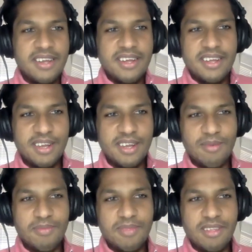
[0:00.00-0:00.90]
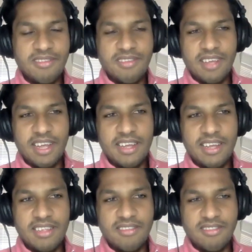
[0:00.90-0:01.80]
you know this is
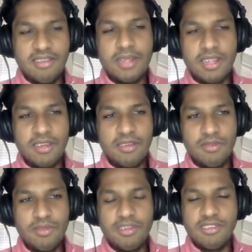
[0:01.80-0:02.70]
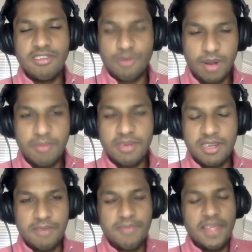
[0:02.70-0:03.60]
a this is something that you truly subscribe
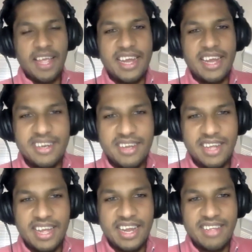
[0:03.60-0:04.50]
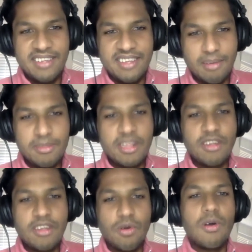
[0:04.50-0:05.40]
to and and it, it's something
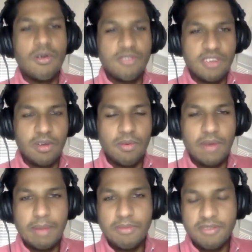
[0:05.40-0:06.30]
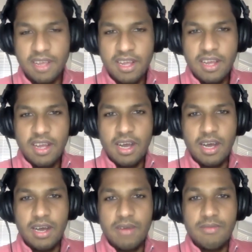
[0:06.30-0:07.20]
that you're coaching your reps
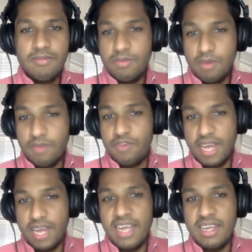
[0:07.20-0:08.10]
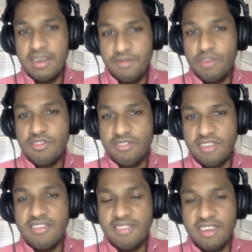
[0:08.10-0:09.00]
uh, of today and future
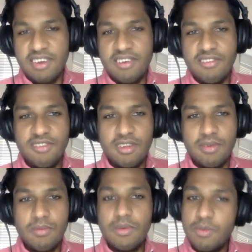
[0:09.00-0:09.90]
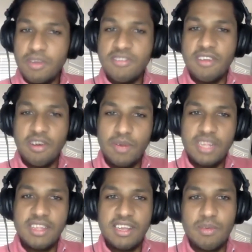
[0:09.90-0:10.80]
sales leaders to revisit and
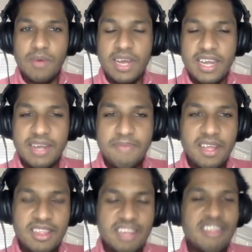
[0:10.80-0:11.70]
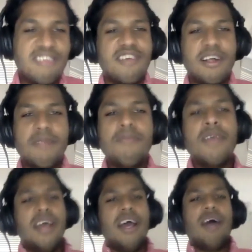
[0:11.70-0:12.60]
rethink the way that they sell
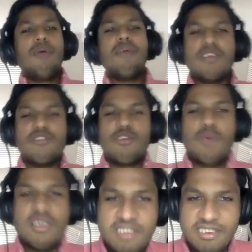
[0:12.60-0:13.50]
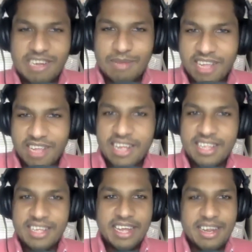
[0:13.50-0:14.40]
we have another question, James,
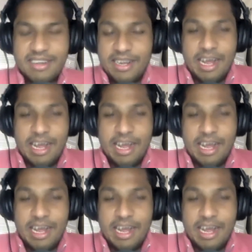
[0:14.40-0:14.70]
that that sure. you know